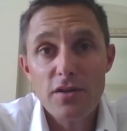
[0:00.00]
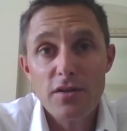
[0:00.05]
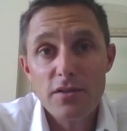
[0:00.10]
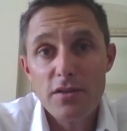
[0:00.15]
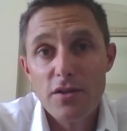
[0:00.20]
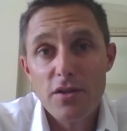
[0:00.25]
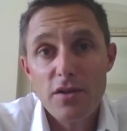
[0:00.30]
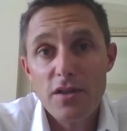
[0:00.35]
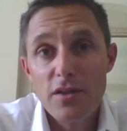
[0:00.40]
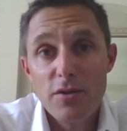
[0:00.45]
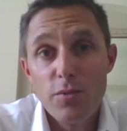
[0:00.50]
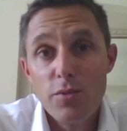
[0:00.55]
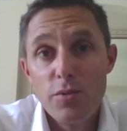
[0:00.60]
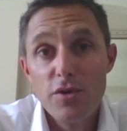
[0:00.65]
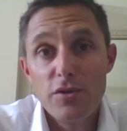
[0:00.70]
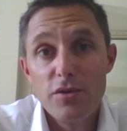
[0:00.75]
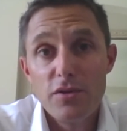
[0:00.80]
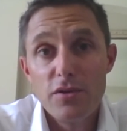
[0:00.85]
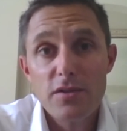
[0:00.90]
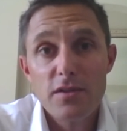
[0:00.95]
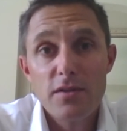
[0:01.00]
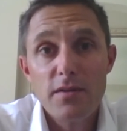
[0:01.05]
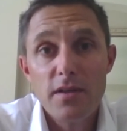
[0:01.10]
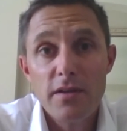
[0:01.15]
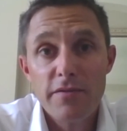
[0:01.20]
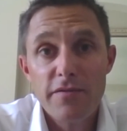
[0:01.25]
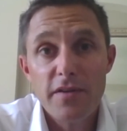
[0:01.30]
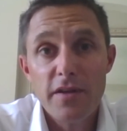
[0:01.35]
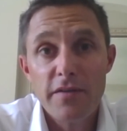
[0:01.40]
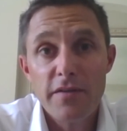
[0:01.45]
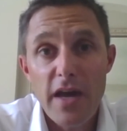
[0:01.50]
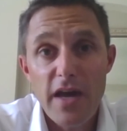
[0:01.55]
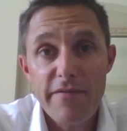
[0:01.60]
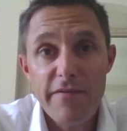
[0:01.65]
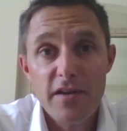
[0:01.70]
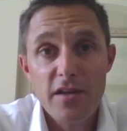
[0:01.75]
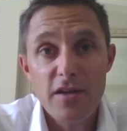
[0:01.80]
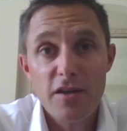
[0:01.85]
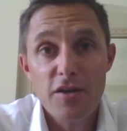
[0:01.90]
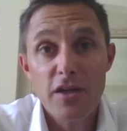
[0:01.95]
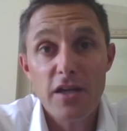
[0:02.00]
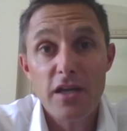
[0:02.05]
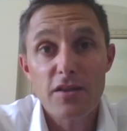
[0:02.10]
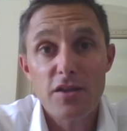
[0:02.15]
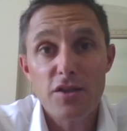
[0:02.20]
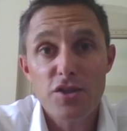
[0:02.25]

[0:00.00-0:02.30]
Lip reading: in the world if Africa could get the